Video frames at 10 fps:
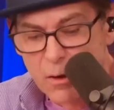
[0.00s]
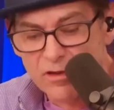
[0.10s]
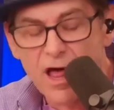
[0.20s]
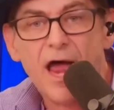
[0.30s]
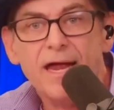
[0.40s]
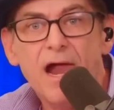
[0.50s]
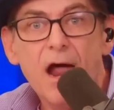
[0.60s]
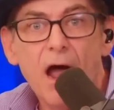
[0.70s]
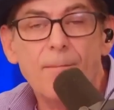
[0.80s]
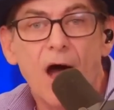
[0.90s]
were lying
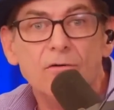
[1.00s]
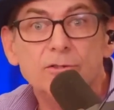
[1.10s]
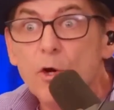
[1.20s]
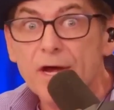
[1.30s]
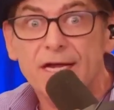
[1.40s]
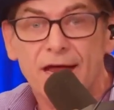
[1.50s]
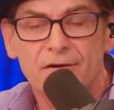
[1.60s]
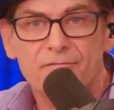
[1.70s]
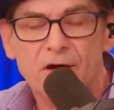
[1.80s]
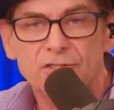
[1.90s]
about doing
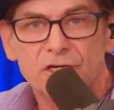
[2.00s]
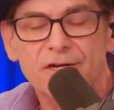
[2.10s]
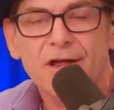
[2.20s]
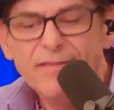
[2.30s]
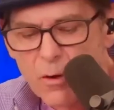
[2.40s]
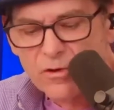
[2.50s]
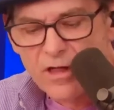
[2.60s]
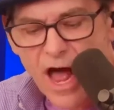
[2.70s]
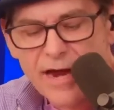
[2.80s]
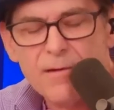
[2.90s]
gain-of-function. They were
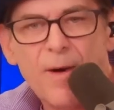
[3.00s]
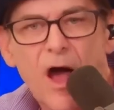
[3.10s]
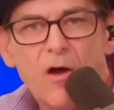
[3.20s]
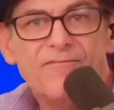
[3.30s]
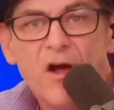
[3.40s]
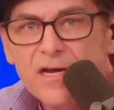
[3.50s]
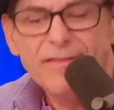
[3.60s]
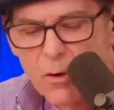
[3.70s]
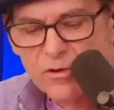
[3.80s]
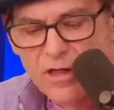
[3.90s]
lying about funding.
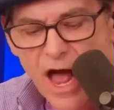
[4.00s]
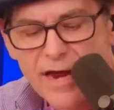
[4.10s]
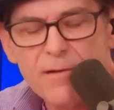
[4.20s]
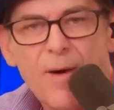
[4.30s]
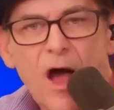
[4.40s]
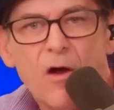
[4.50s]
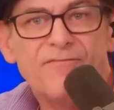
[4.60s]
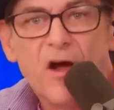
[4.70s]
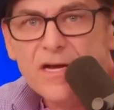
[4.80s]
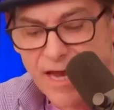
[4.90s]
They were lying about
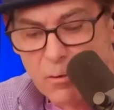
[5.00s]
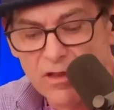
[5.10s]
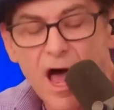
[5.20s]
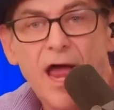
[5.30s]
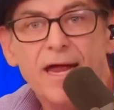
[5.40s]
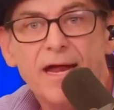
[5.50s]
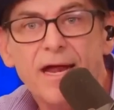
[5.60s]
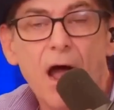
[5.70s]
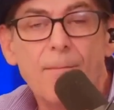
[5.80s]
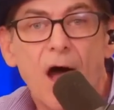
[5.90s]
funding. They were lying
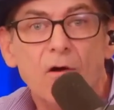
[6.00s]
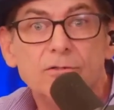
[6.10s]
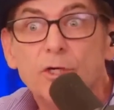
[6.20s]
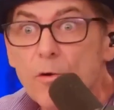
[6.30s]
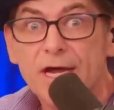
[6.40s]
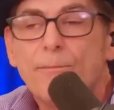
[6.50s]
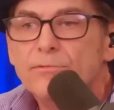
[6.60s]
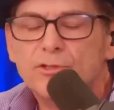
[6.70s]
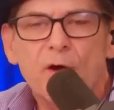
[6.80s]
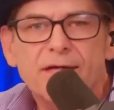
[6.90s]
about doing
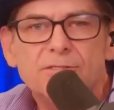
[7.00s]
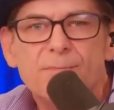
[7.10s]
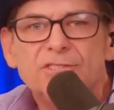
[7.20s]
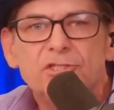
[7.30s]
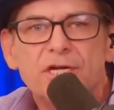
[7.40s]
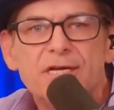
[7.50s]
transmission.